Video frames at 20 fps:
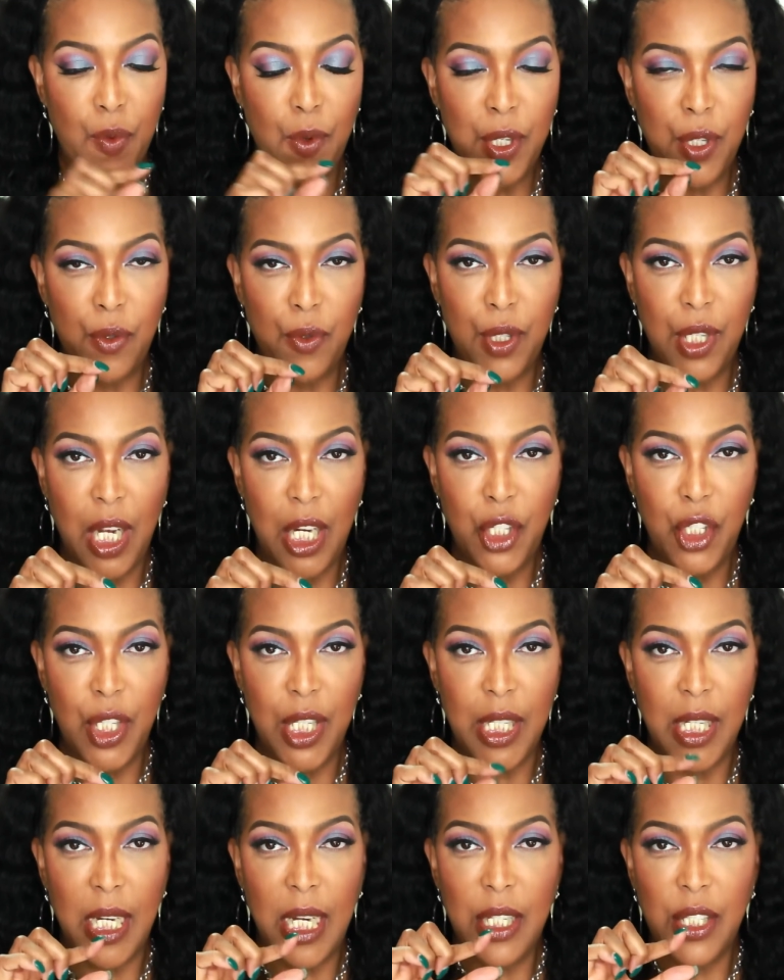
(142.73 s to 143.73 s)
when you touch
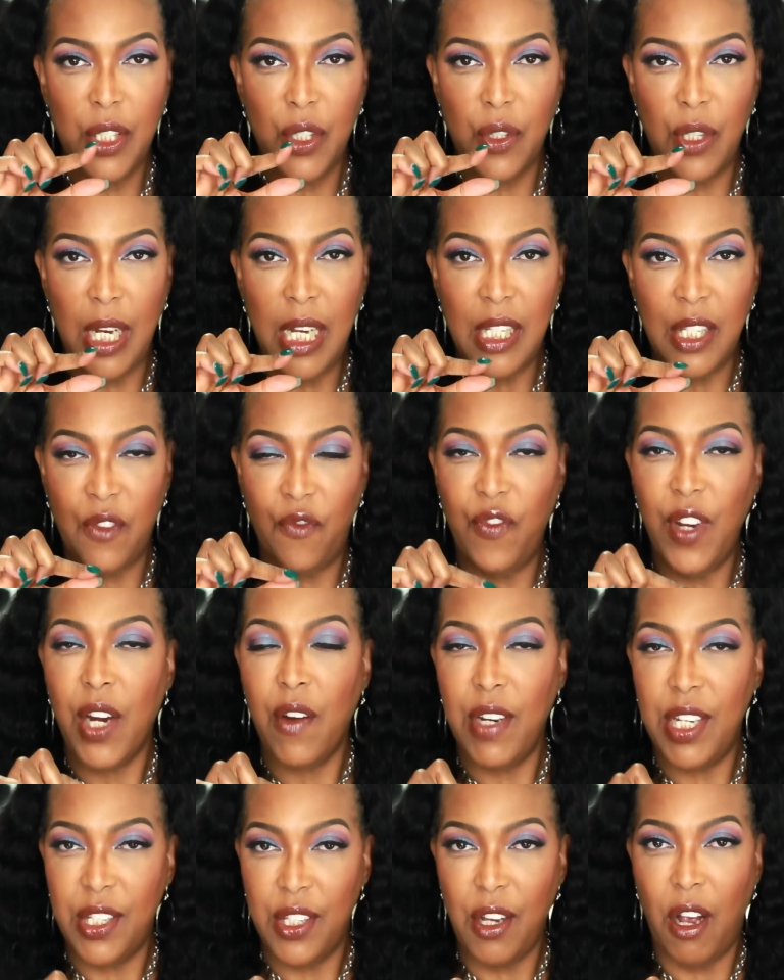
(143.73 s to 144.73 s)
it, it's
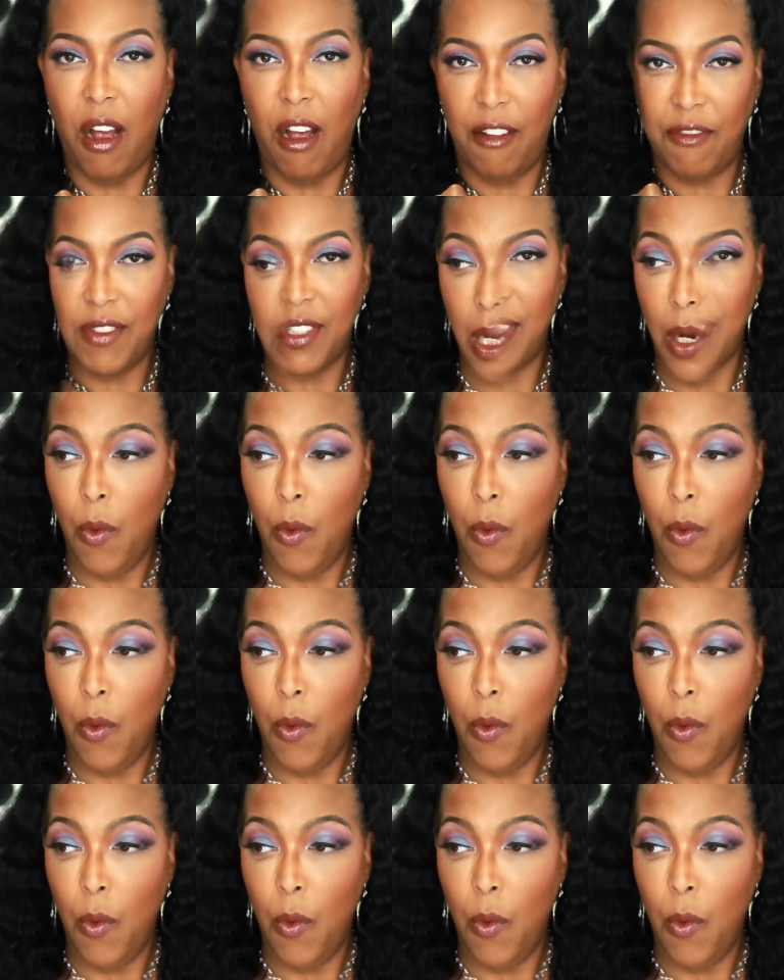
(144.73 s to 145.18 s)
very soft.